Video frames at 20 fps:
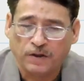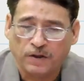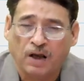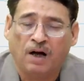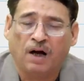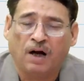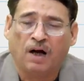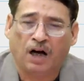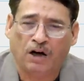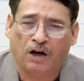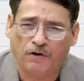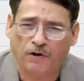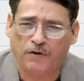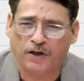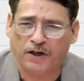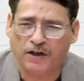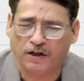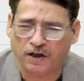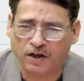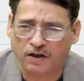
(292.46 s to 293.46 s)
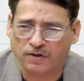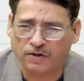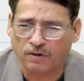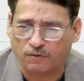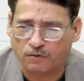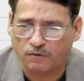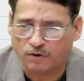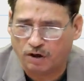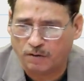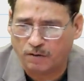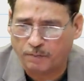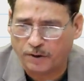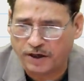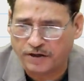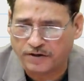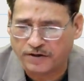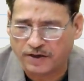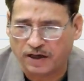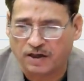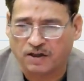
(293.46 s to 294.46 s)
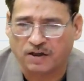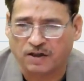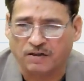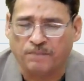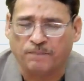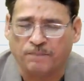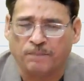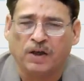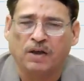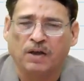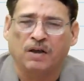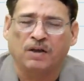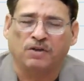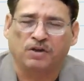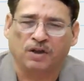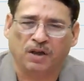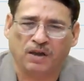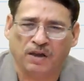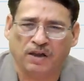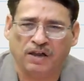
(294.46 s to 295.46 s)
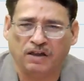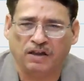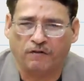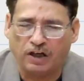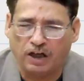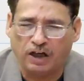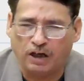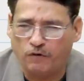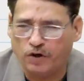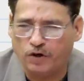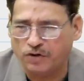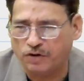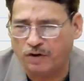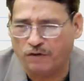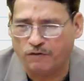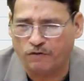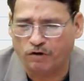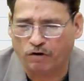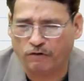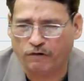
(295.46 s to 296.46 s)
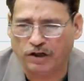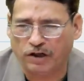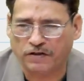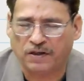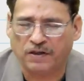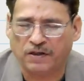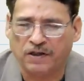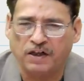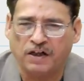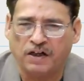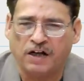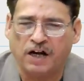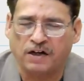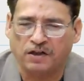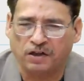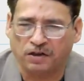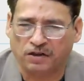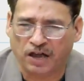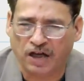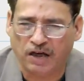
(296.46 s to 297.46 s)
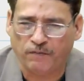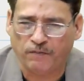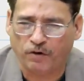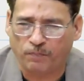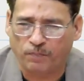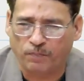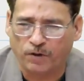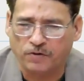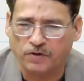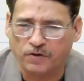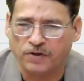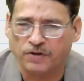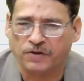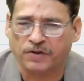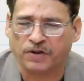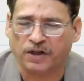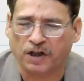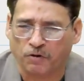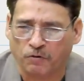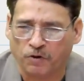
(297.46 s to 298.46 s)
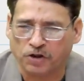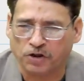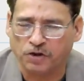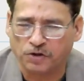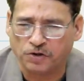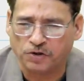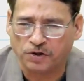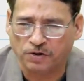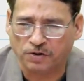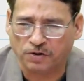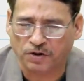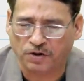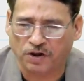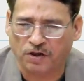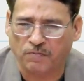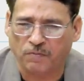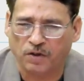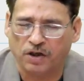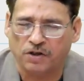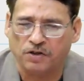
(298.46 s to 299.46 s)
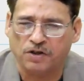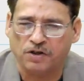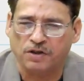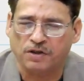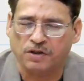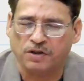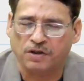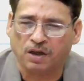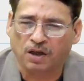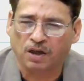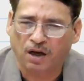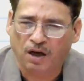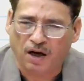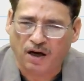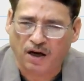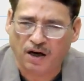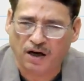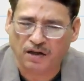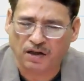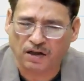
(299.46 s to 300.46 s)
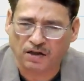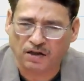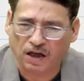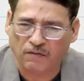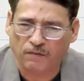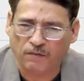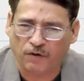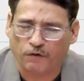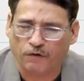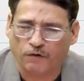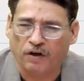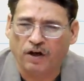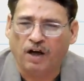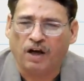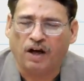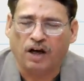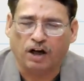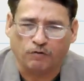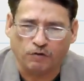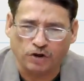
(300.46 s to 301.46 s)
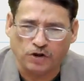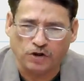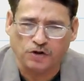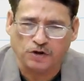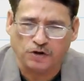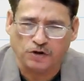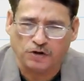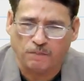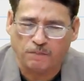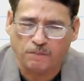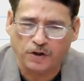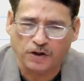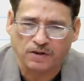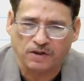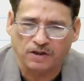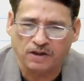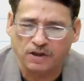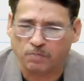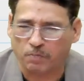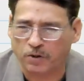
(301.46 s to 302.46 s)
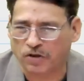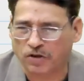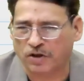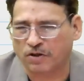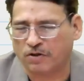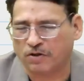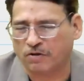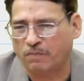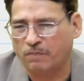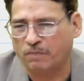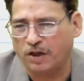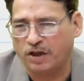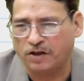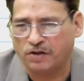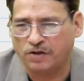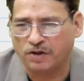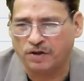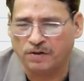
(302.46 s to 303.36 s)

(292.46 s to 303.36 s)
However, in case of corporate sector, generally the valuation of goodwill is needed at the time of mergers, acquisitions, demergers, at the time of acquisition of business, business combination,